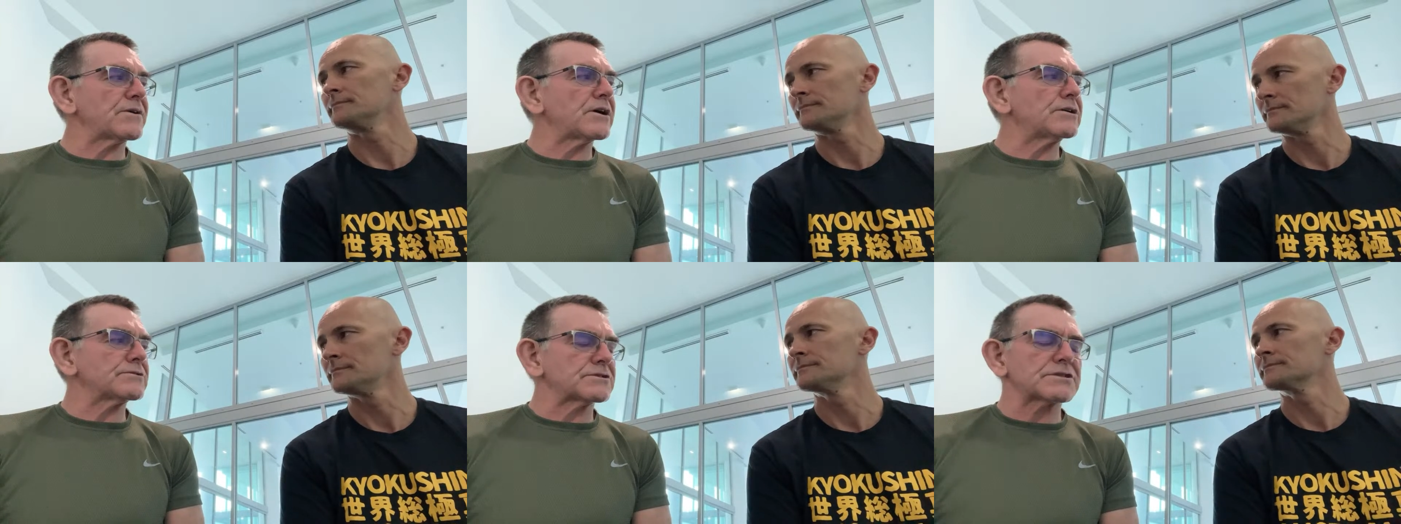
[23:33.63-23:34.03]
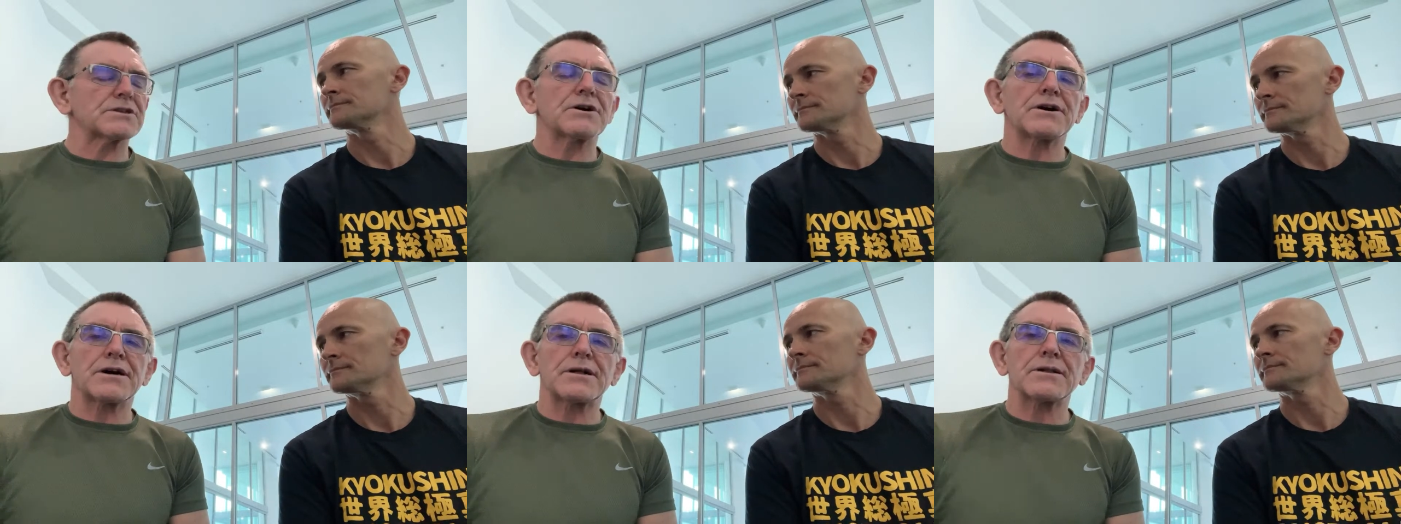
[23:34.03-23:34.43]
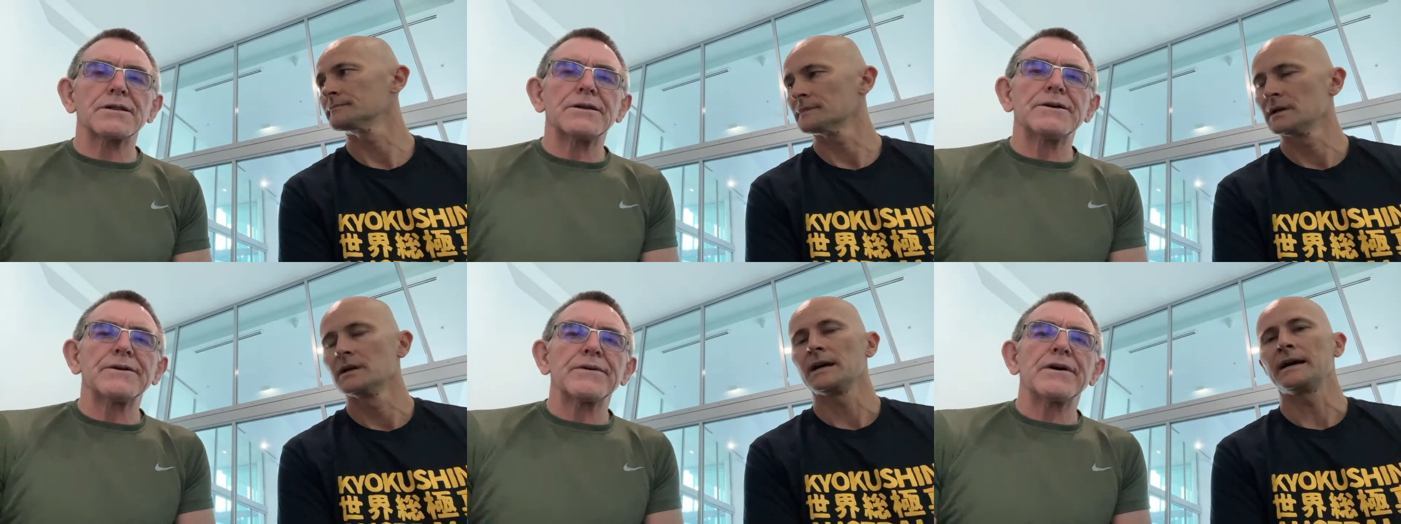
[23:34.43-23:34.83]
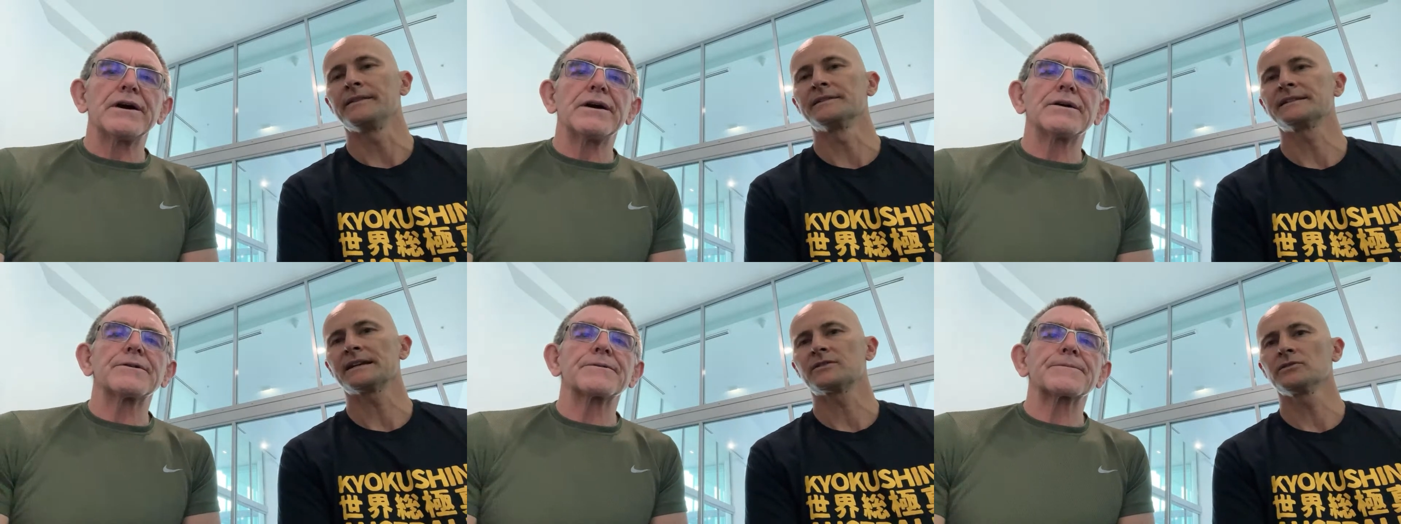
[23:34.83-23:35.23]
Speaker 1: own style. And
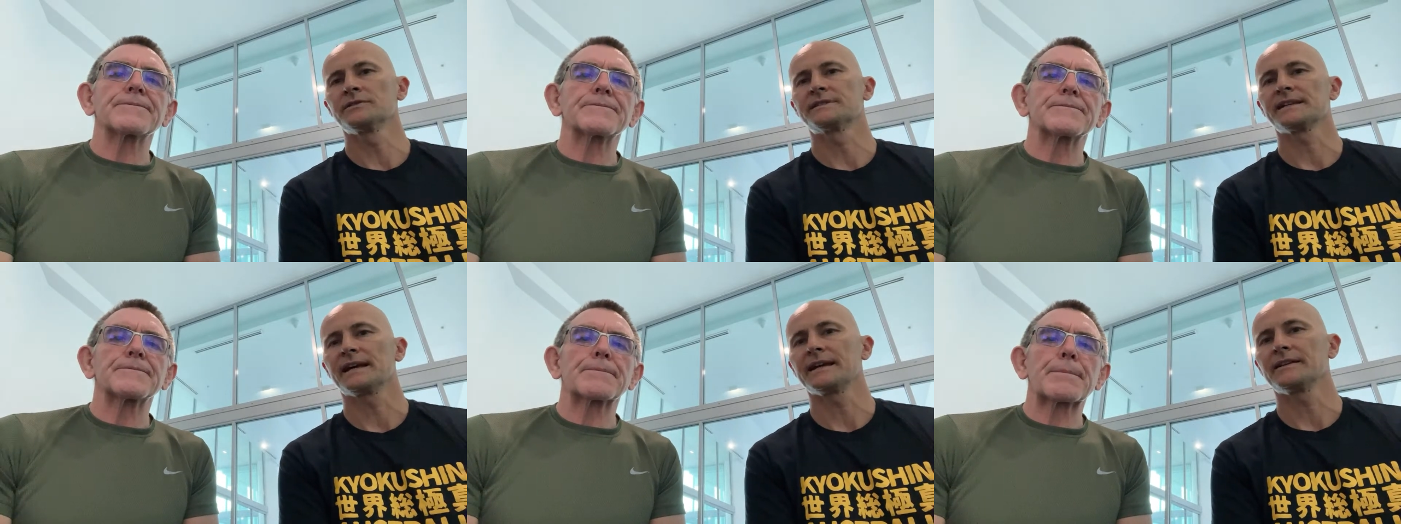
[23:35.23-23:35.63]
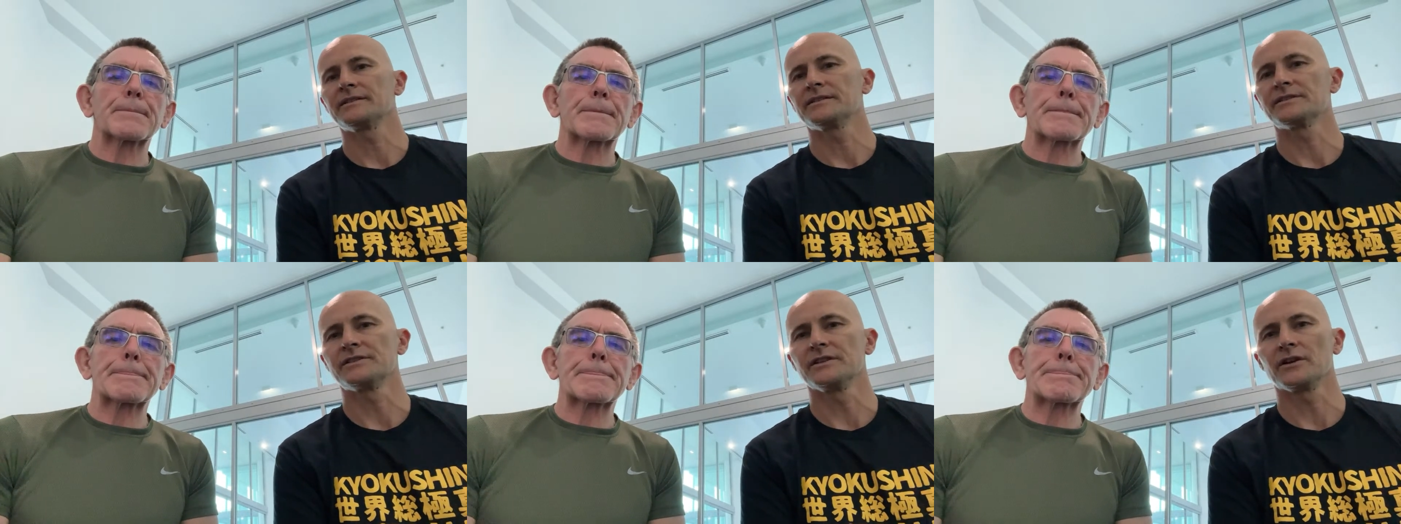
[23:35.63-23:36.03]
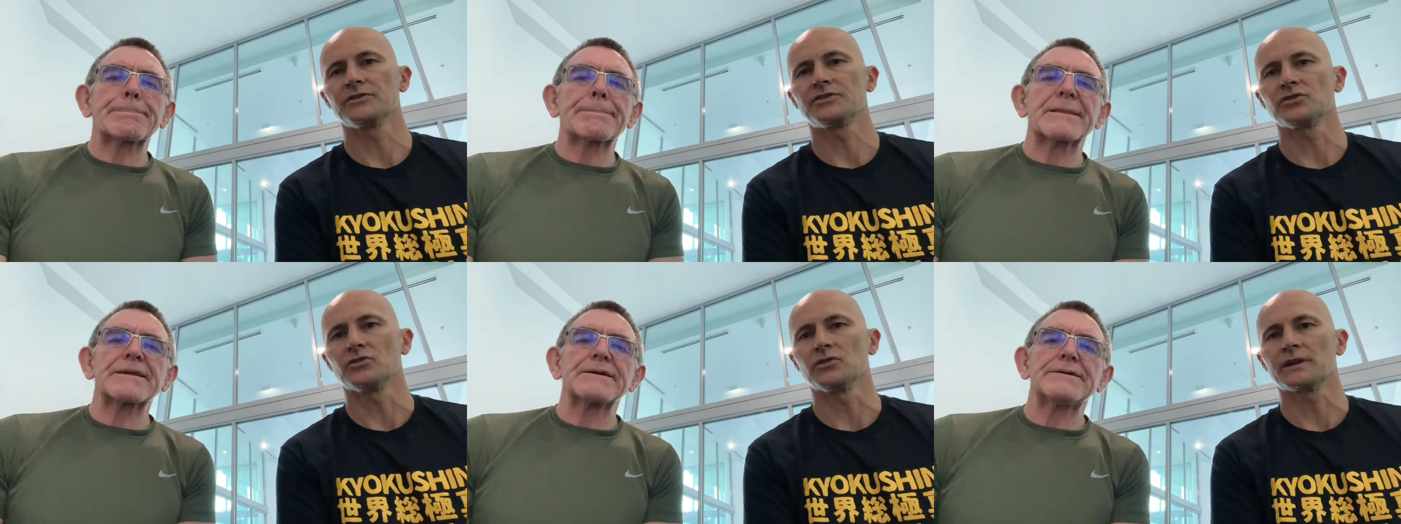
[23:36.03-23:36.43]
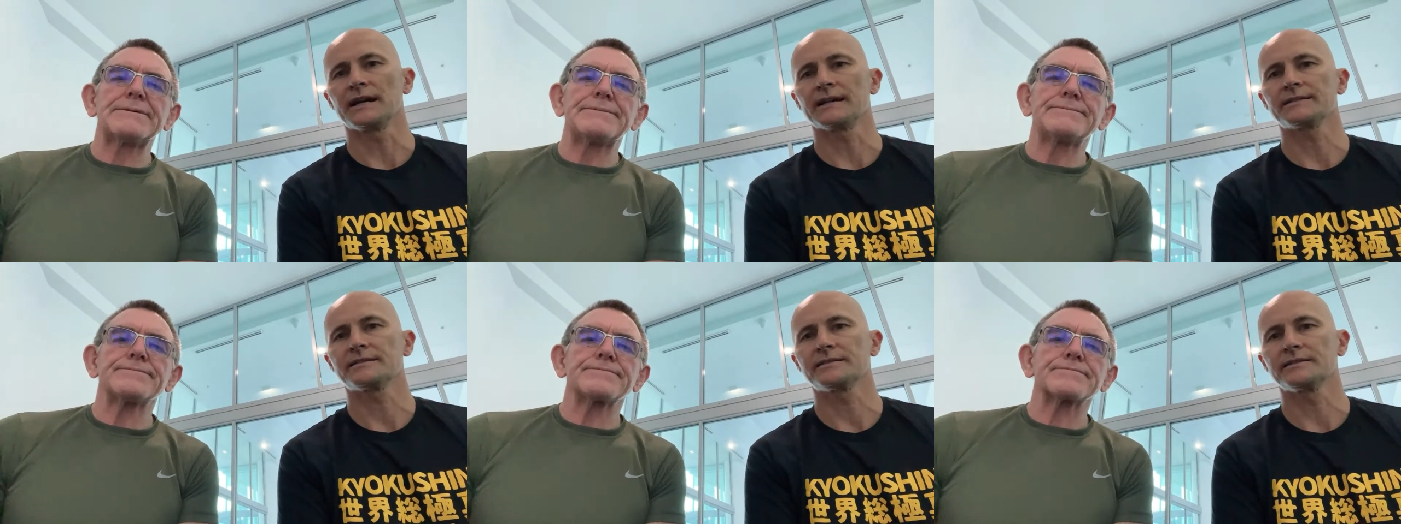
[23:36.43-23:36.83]
there's that good saying, there's no
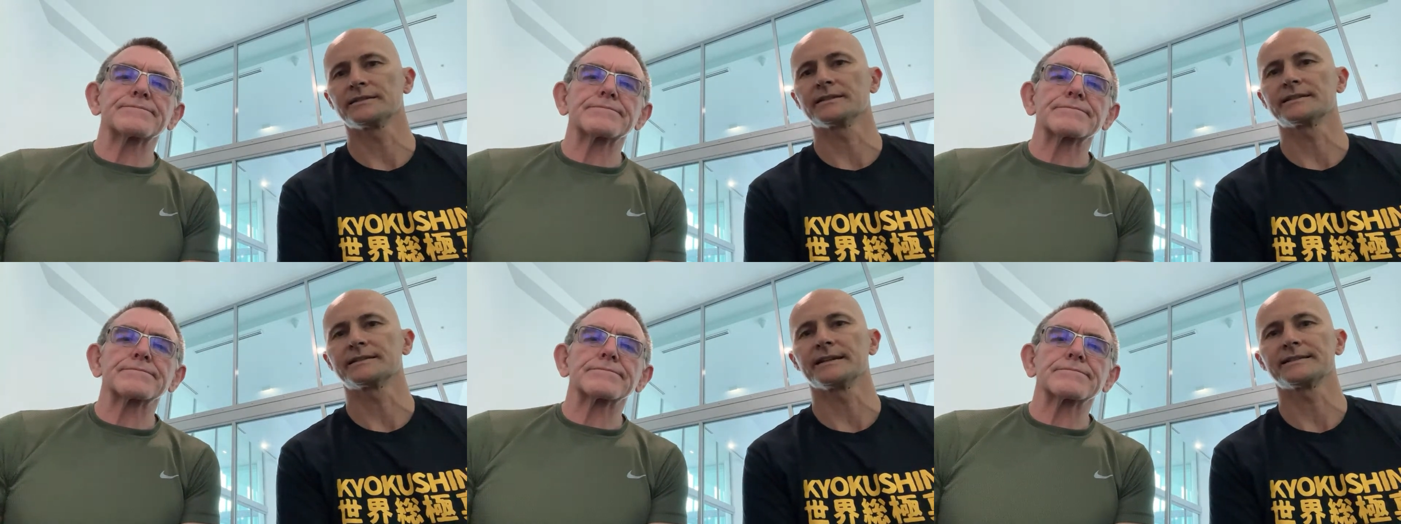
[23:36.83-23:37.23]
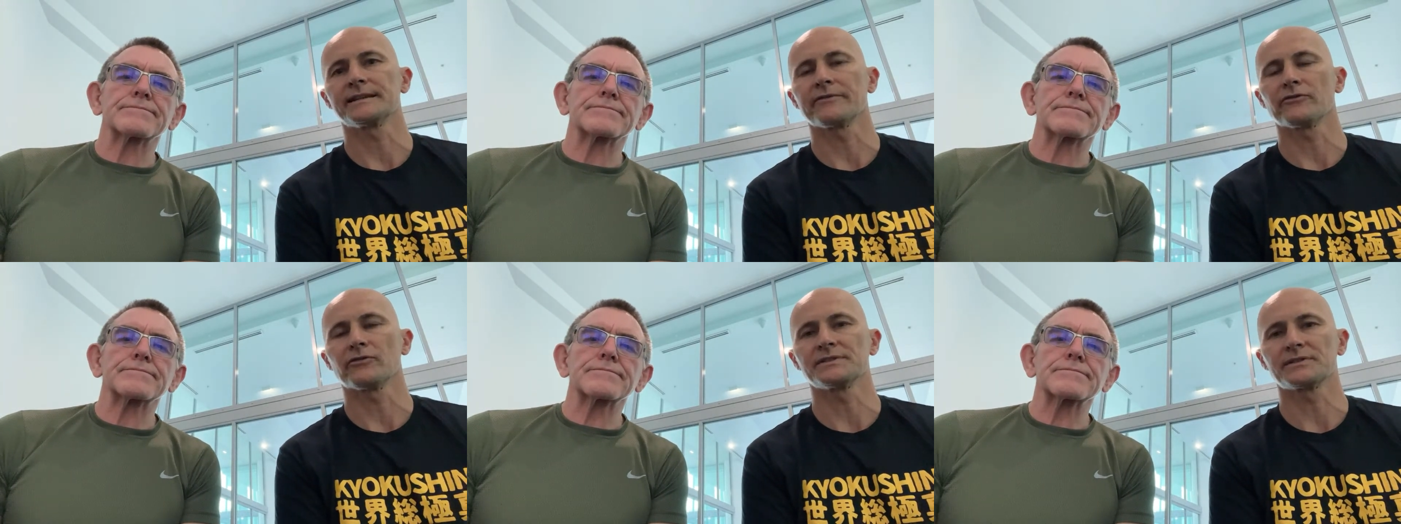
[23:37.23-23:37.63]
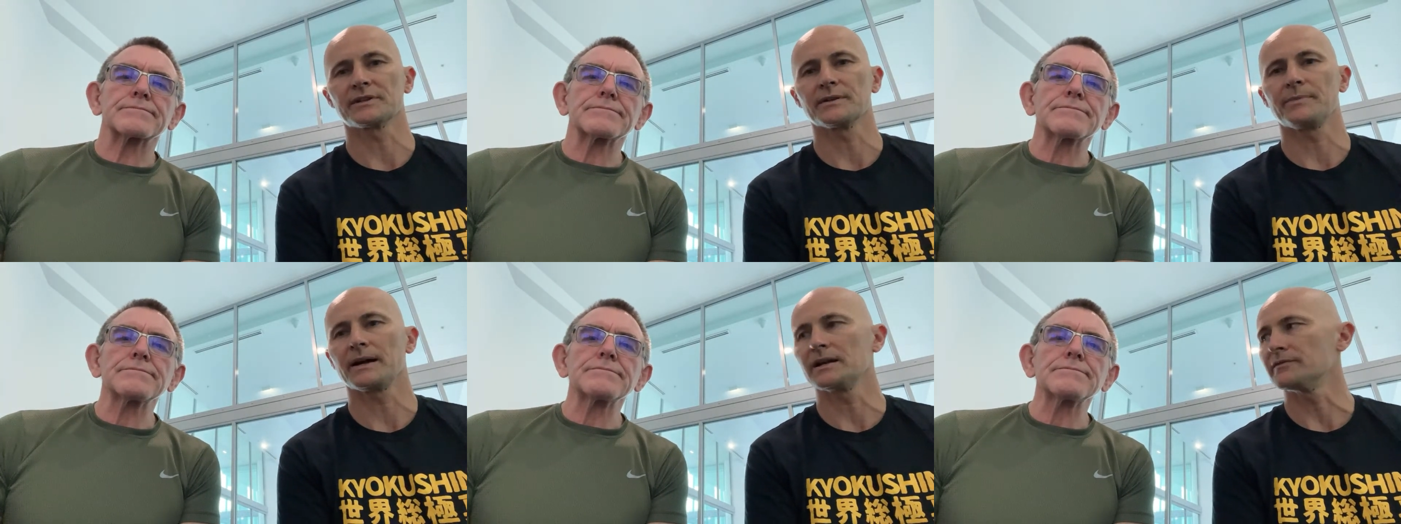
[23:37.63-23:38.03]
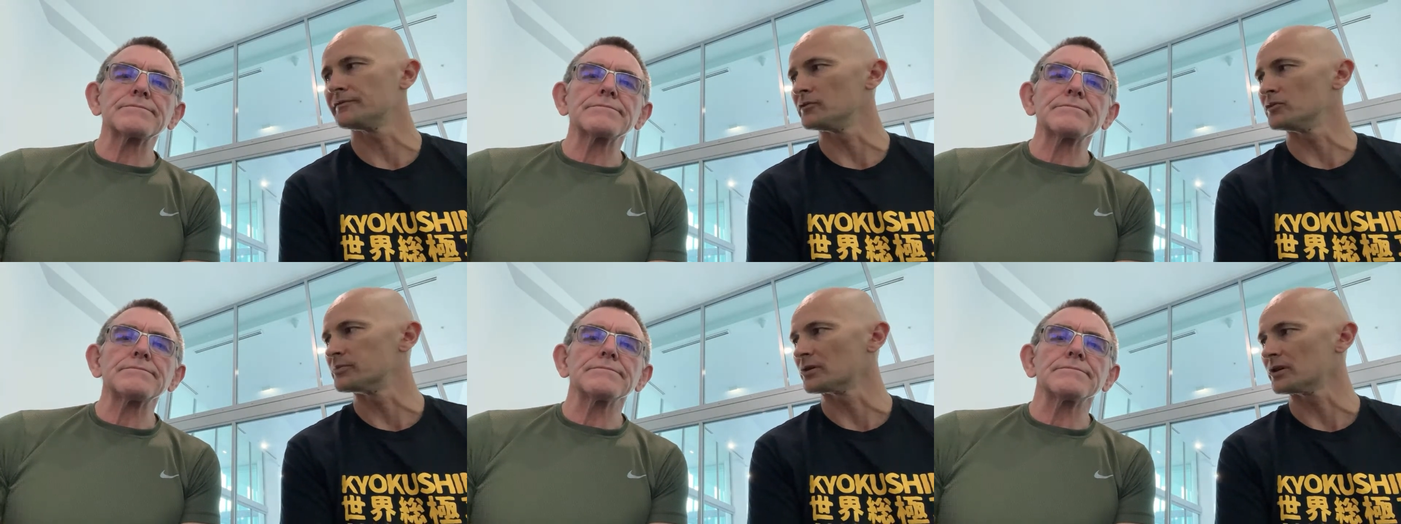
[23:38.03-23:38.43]
shortcuts to success, everyone's got to pay
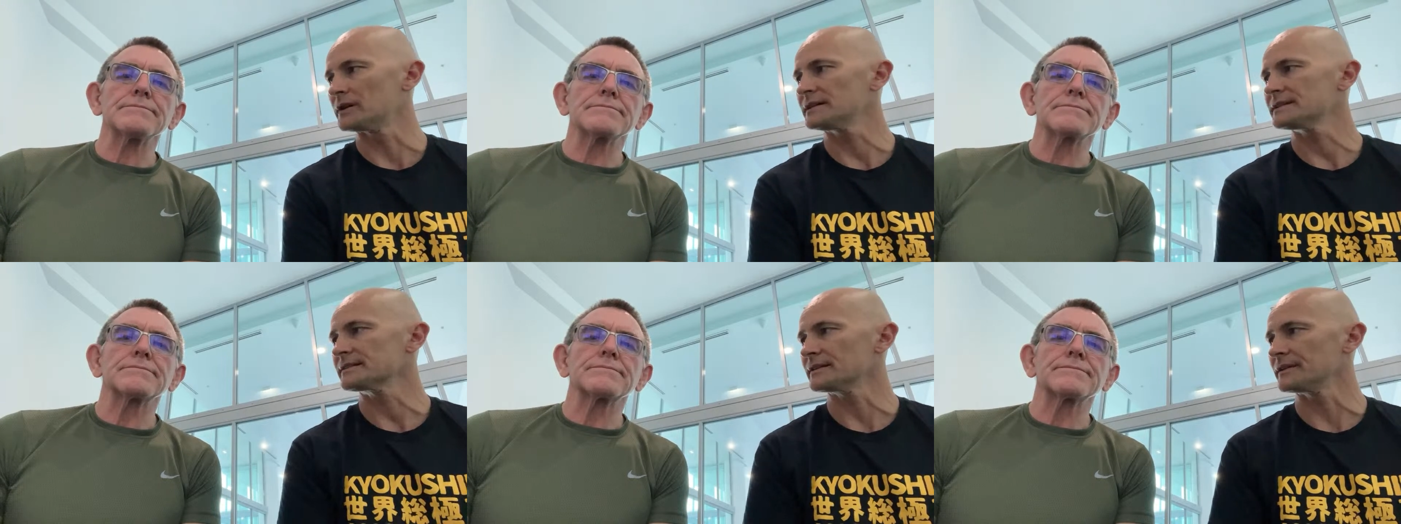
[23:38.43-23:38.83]
full price.